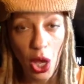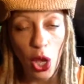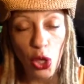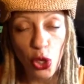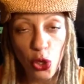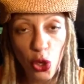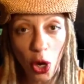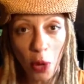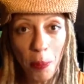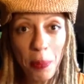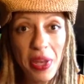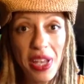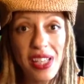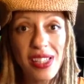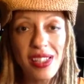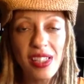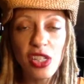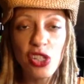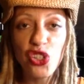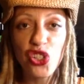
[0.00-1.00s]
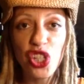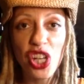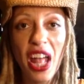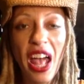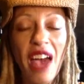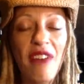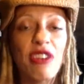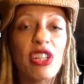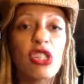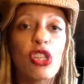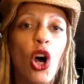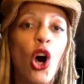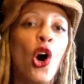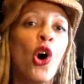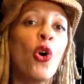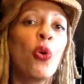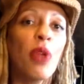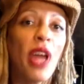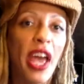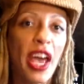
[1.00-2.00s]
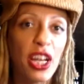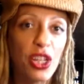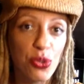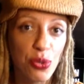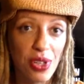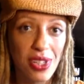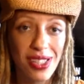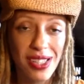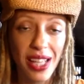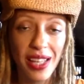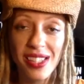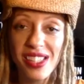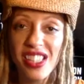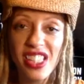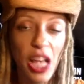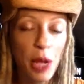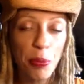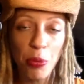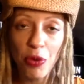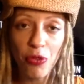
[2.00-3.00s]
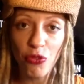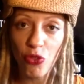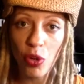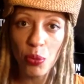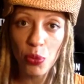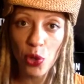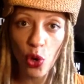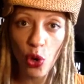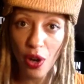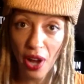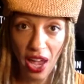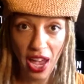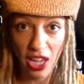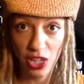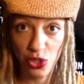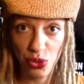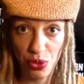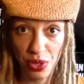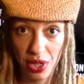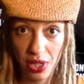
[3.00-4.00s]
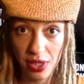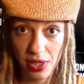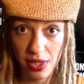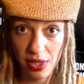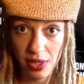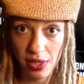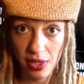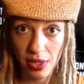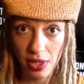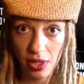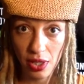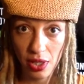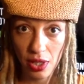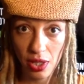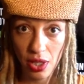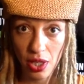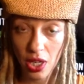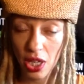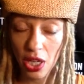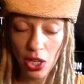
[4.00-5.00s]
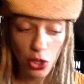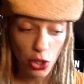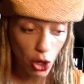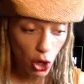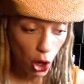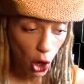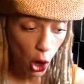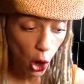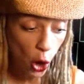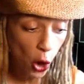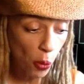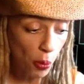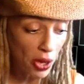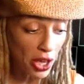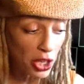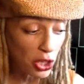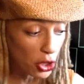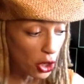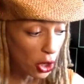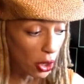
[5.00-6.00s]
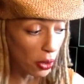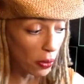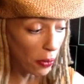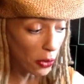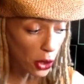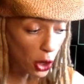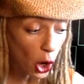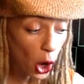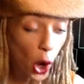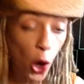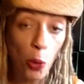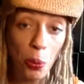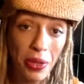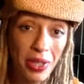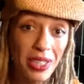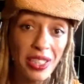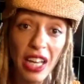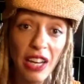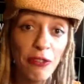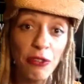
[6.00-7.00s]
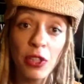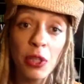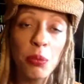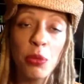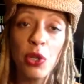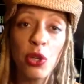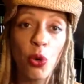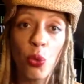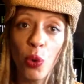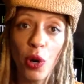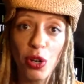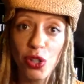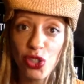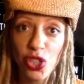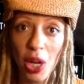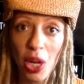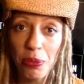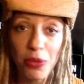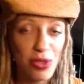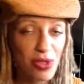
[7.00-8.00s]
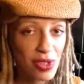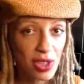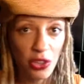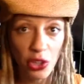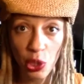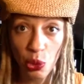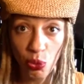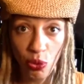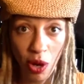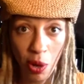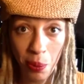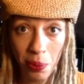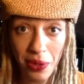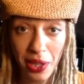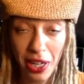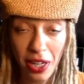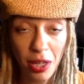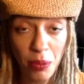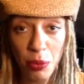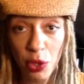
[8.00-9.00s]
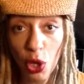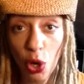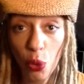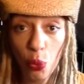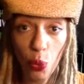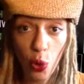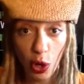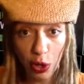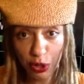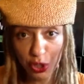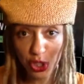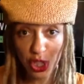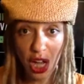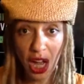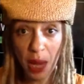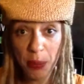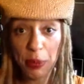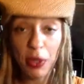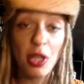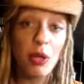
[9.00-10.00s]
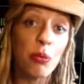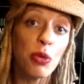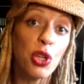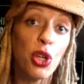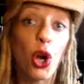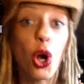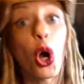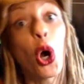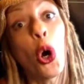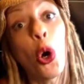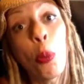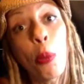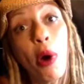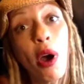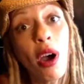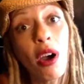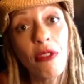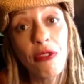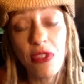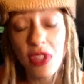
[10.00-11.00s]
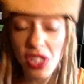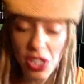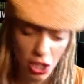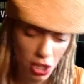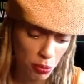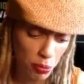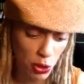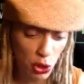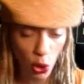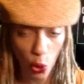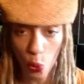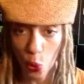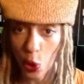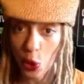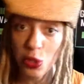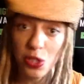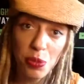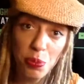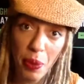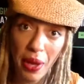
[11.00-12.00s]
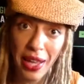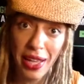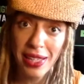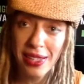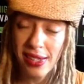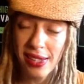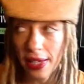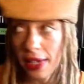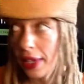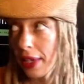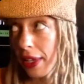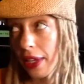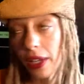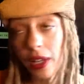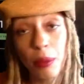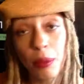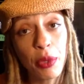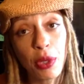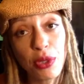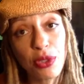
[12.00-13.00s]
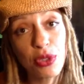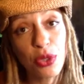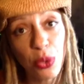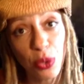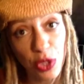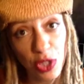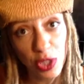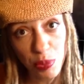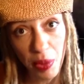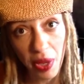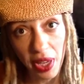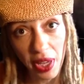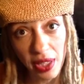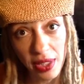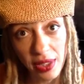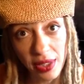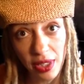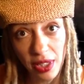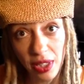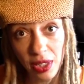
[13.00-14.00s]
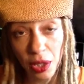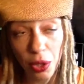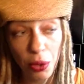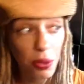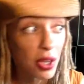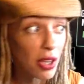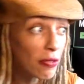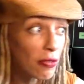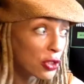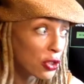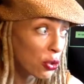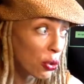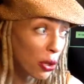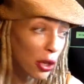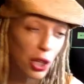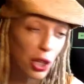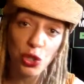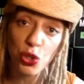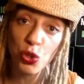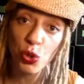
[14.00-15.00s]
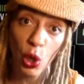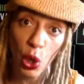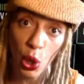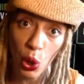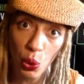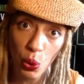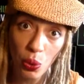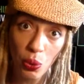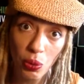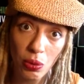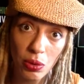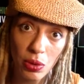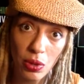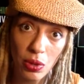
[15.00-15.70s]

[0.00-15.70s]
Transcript: Your business should have its own address that is separate from your address. Your home and your home can definitely be your workshop. There's nothing wrong with that. It can be your workshop. It can be your home office. It can be your workspace. It can be your storage space, your inventory control.